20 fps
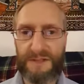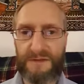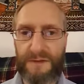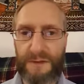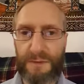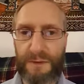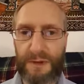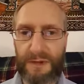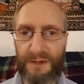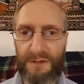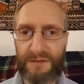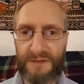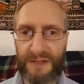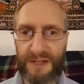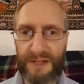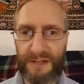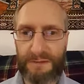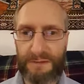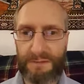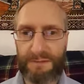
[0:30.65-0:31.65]
from all of
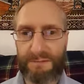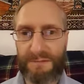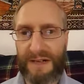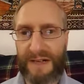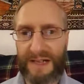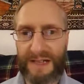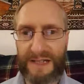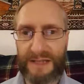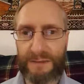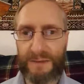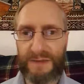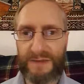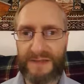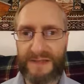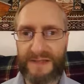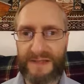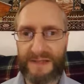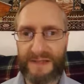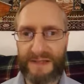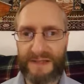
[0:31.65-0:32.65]
the arguments
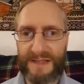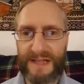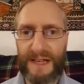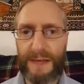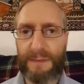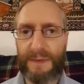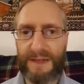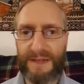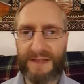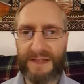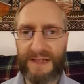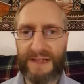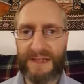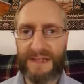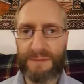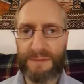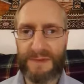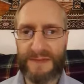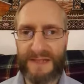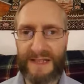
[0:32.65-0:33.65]
that Scimandan
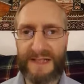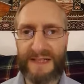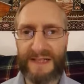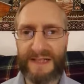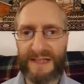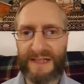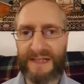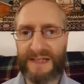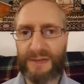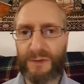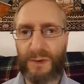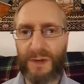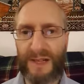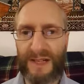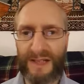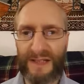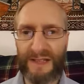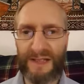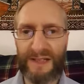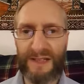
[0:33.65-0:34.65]
has presented, it's
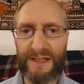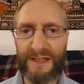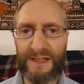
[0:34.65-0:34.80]
quite clear,